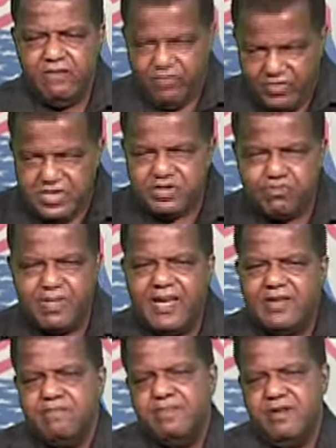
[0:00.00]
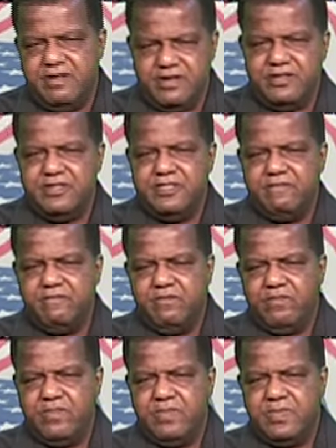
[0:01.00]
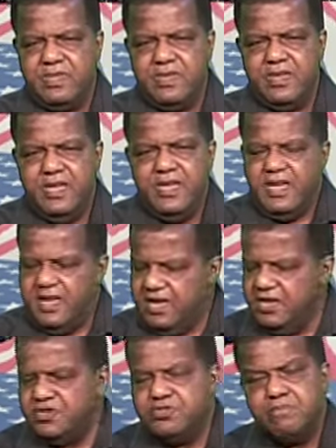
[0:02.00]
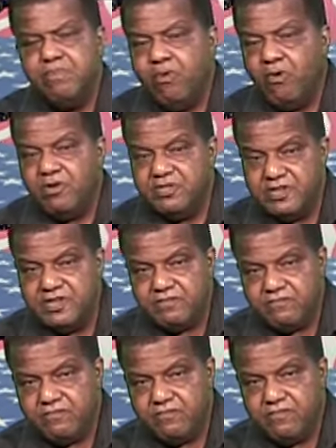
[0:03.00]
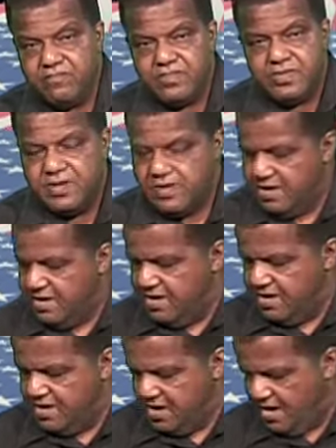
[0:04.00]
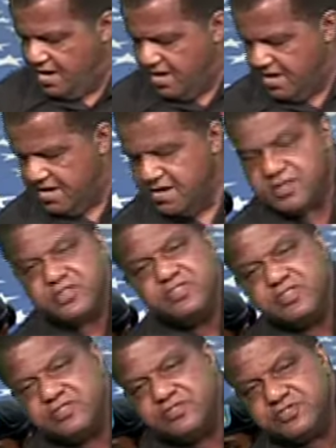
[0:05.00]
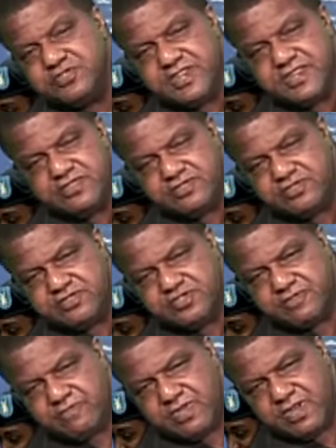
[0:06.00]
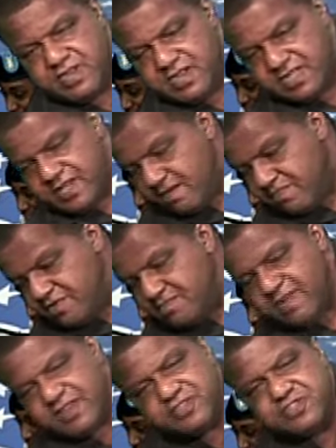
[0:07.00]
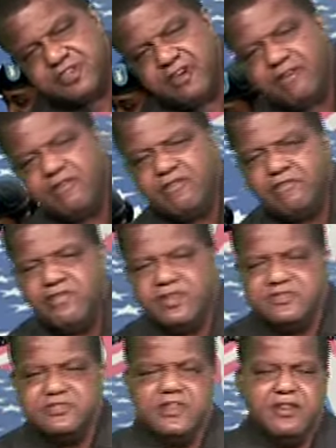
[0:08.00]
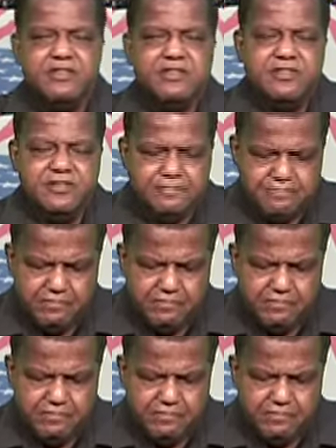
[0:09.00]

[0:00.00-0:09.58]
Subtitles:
this black American is supporting Senator Sanders. And I'll put my cell right down here.